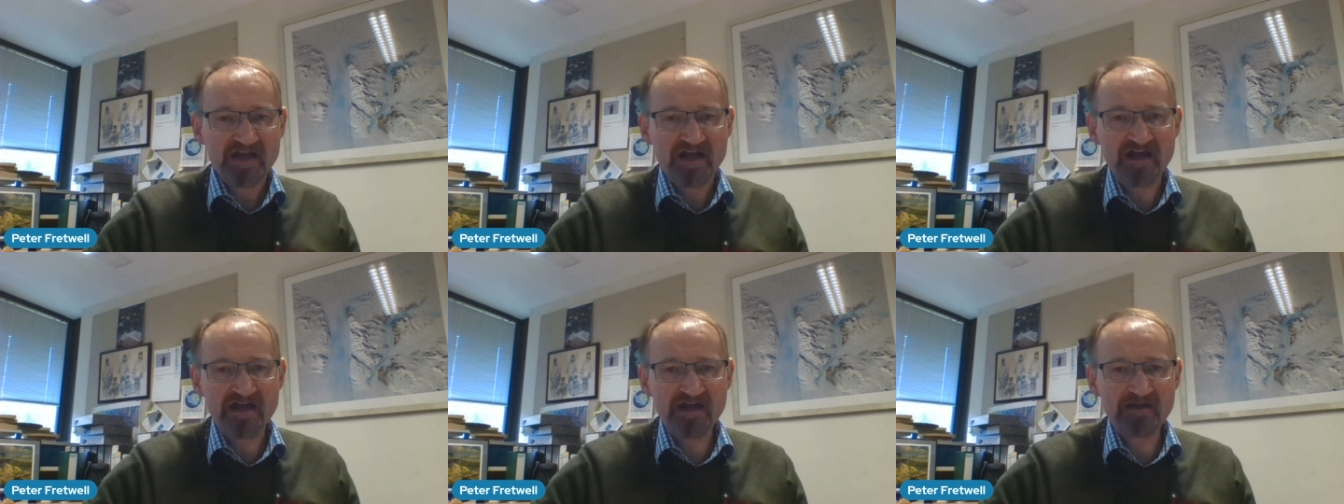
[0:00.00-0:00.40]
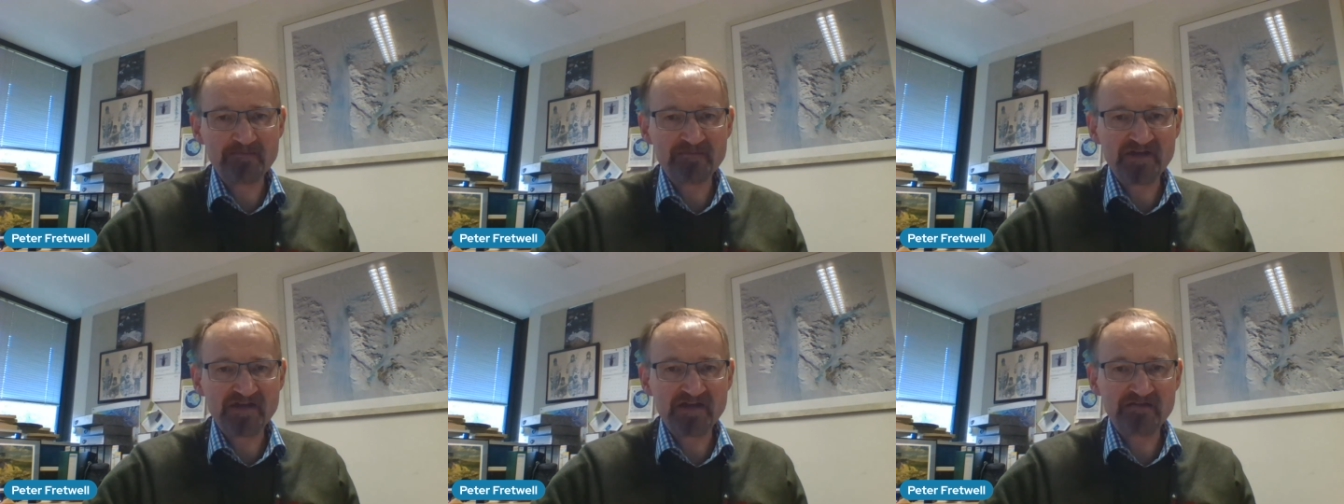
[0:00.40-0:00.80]

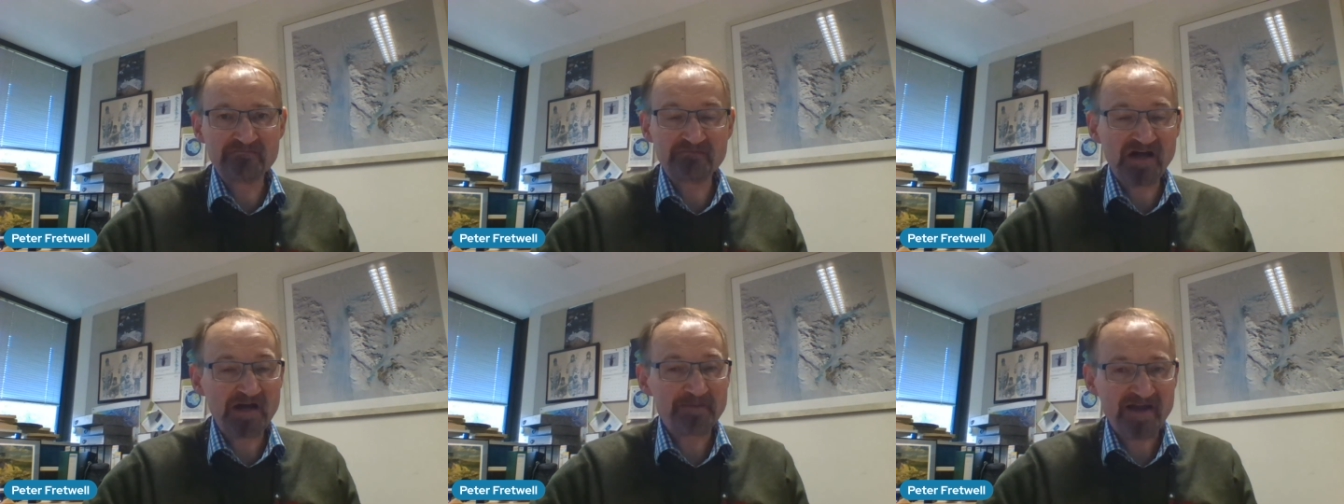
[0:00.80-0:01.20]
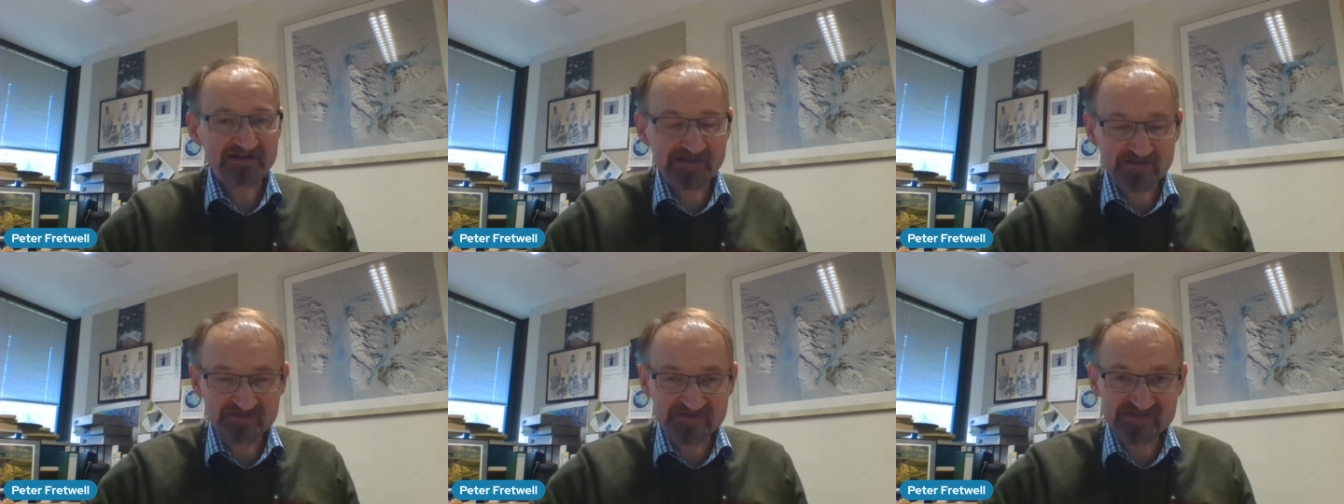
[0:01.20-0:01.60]
Um, and my
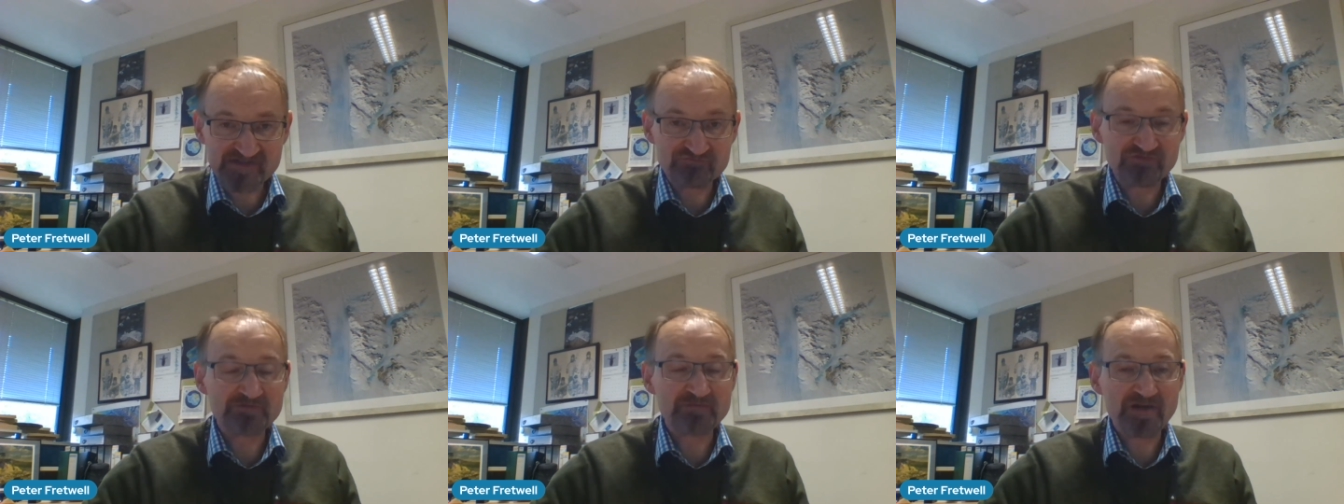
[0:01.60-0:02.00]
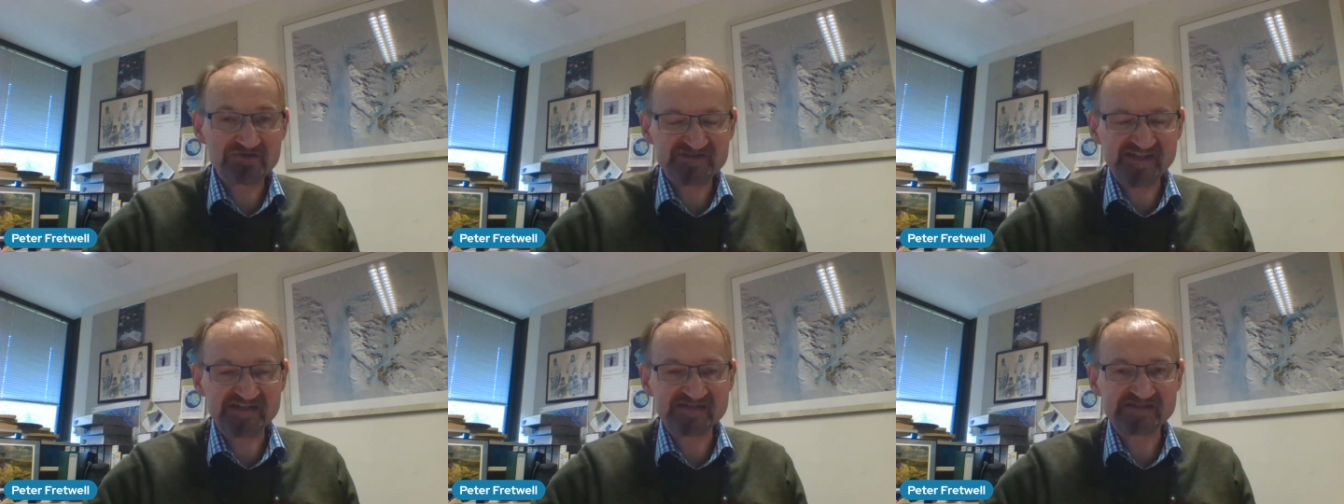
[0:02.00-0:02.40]
background is in remote
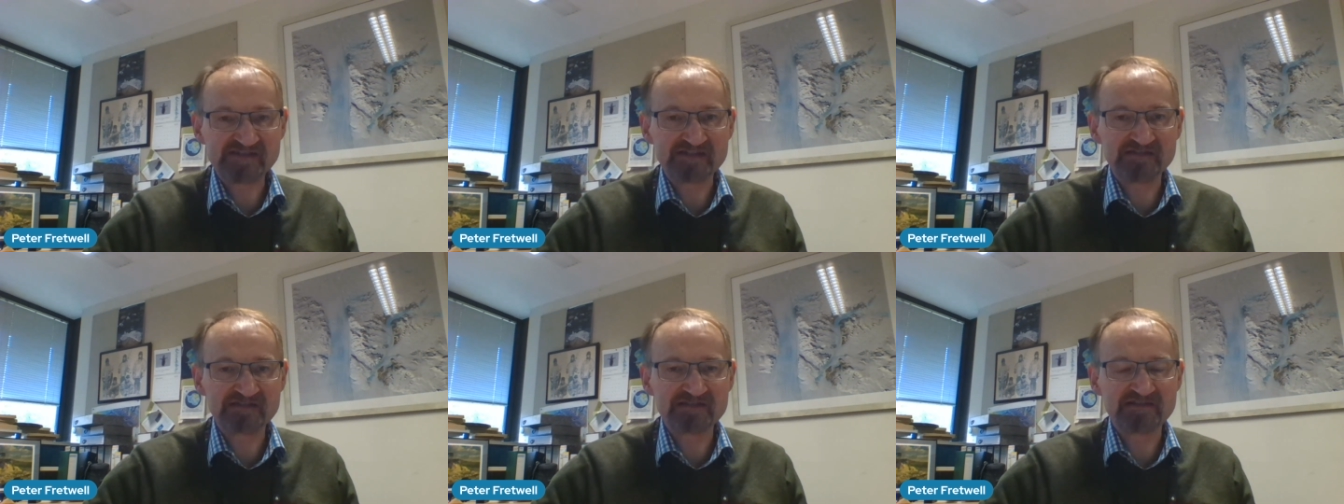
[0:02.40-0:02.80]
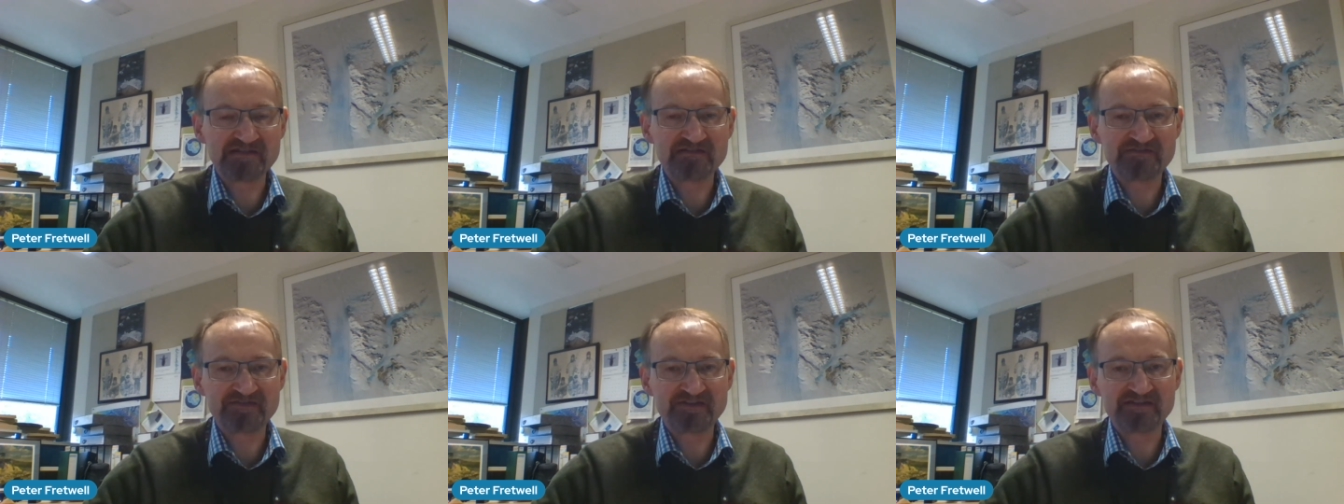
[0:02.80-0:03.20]
sensing, looking
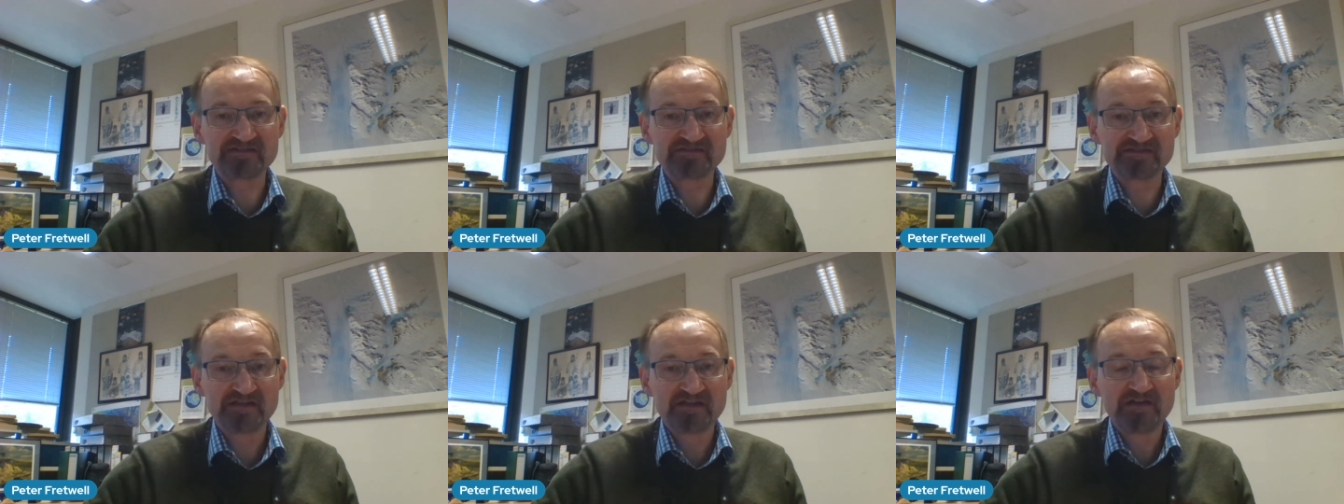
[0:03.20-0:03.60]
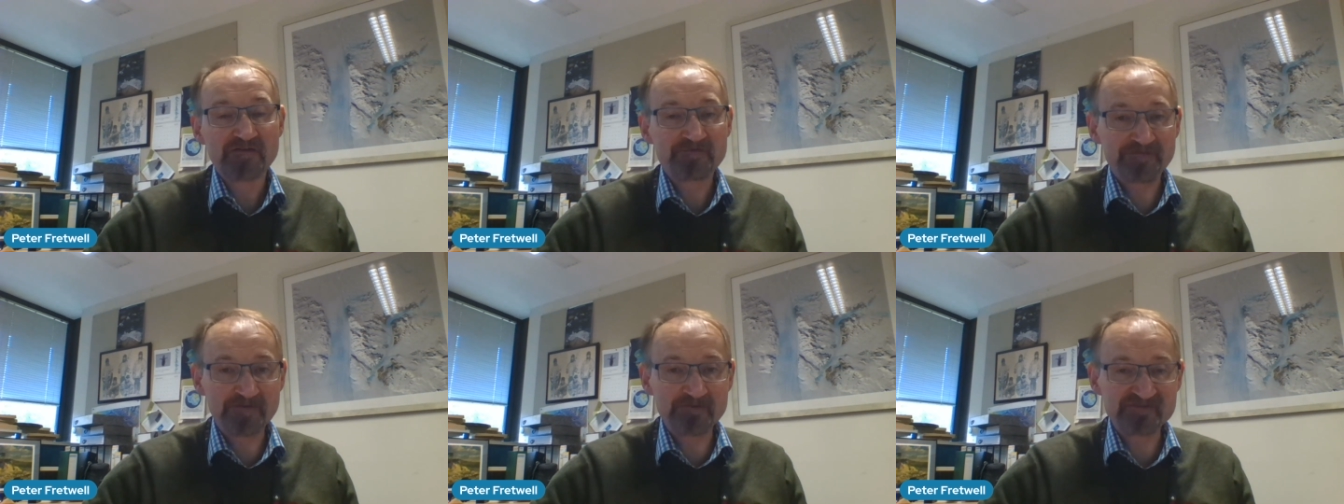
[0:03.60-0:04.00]
at things
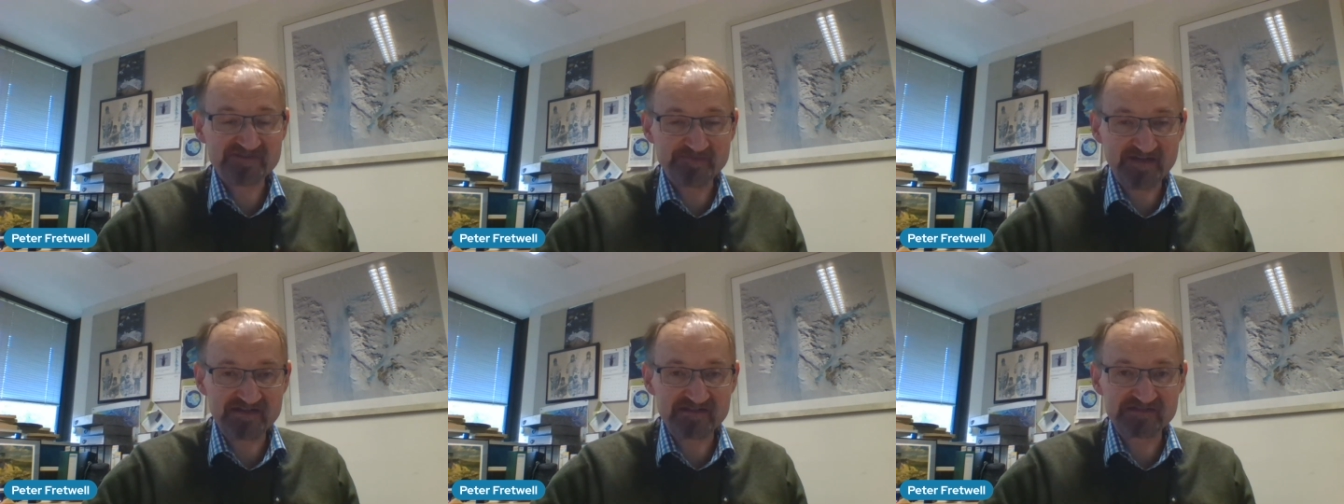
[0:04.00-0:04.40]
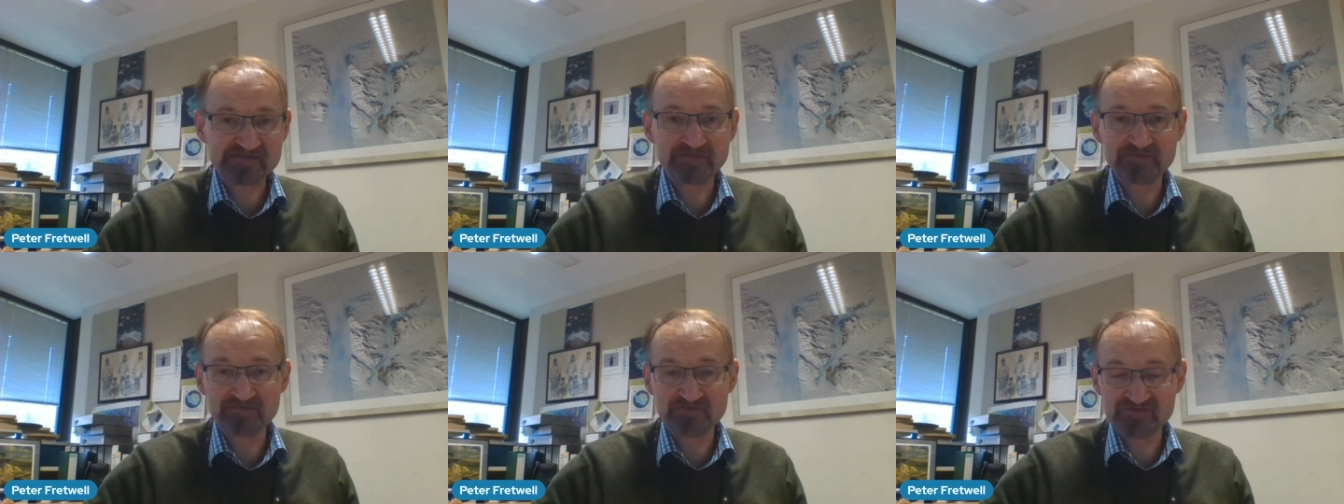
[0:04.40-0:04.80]
from space
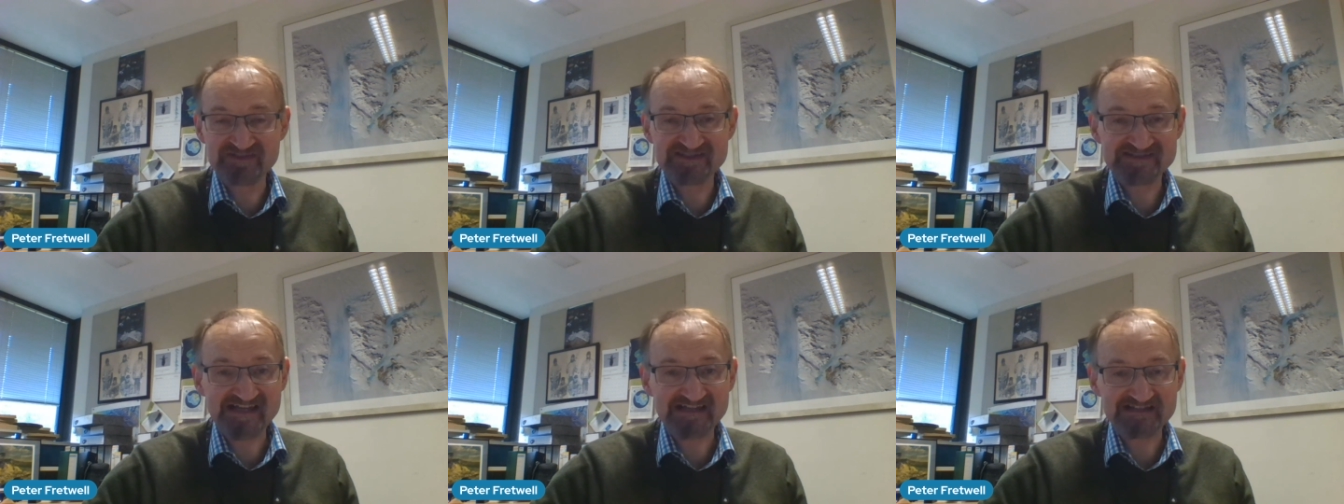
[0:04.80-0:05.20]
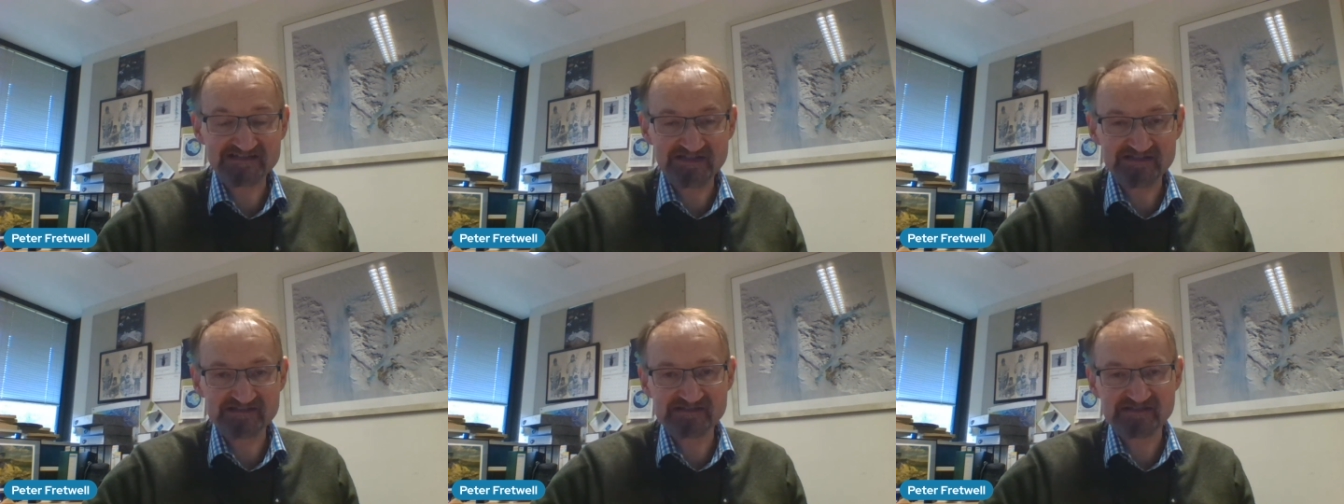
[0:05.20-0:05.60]
from using
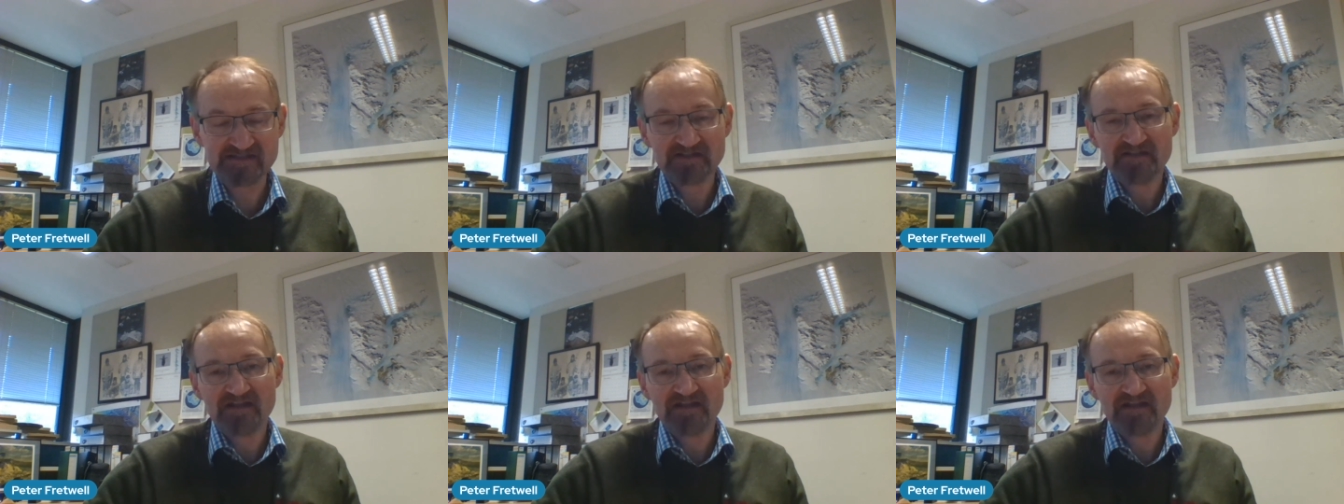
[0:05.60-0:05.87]
satellites.